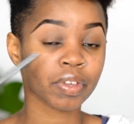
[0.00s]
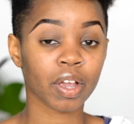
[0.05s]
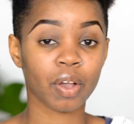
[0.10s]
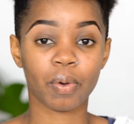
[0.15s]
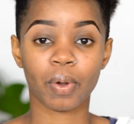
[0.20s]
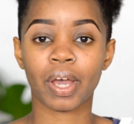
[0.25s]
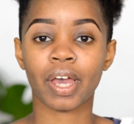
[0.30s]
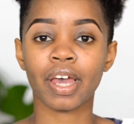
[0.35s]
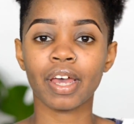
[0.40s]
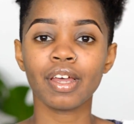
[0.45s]

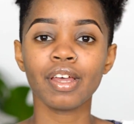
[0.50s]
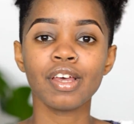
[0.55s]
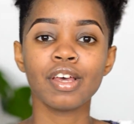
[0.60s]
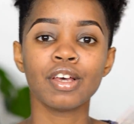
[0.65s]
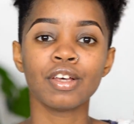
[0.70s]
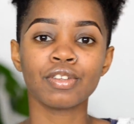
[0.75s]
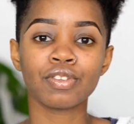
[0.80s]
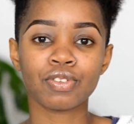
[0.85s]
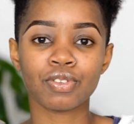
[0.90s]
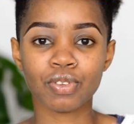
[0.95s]
Okay,
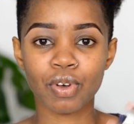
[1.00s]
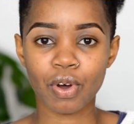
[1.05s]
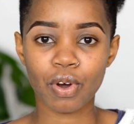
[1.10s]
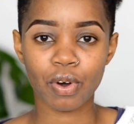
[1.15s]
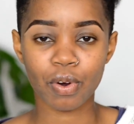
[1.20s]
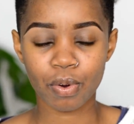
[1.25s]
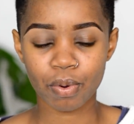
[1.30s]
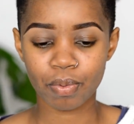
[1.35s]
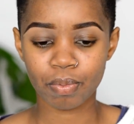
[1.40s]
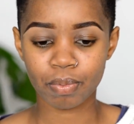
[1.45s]

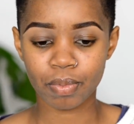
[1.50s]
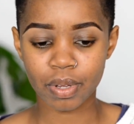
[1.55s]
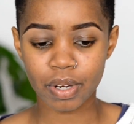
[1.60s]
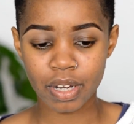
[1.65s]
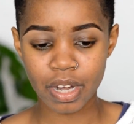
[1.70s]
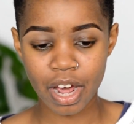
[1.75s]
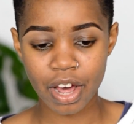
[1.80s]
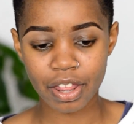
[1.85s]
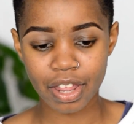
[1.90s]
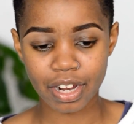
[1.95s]
so
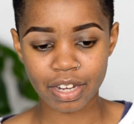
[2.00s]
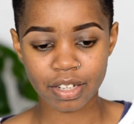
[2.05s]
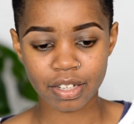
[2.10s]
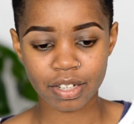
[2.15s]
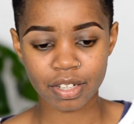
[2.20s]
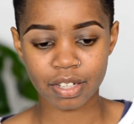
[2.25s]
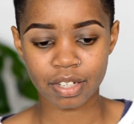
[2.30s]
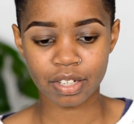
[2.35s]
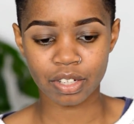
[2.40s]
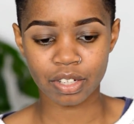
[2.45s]
now
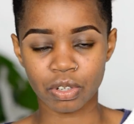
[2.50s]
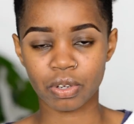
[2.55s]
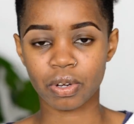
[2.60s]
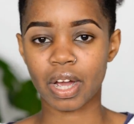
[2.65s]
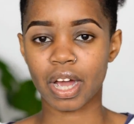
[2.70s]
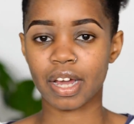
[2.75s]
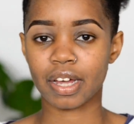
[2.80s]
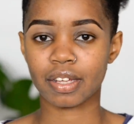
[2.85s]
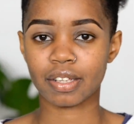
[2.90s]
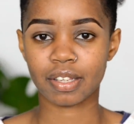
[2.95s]
that
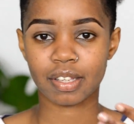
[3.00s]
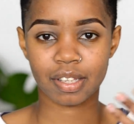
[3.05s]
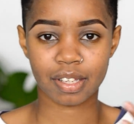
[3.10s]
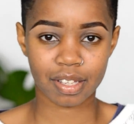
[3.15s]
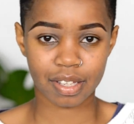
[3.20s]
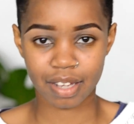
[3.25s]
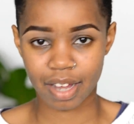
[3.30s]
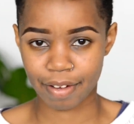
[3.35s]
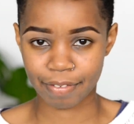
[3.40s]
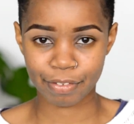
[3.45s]

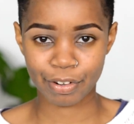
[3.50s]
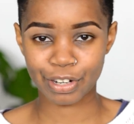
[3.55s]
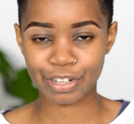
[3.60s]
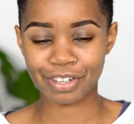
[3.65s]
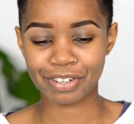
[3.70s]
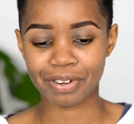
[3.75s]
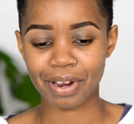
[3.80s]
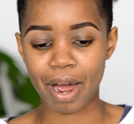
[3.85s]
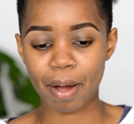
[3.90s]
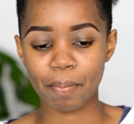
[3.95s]
guys have
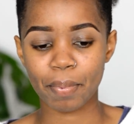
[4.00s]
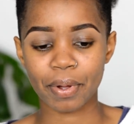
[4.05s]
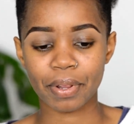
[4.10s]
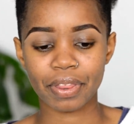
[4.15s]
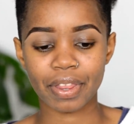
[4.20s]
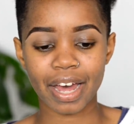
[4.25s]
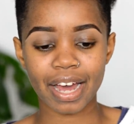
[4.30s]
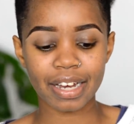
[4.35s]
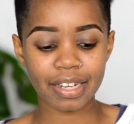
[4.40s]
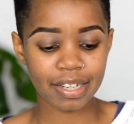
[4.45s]
caught you up
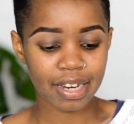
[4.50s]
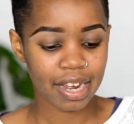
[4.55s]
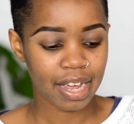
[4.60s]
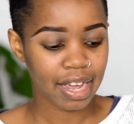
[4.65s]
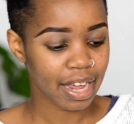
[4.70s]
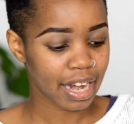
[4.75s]
on that,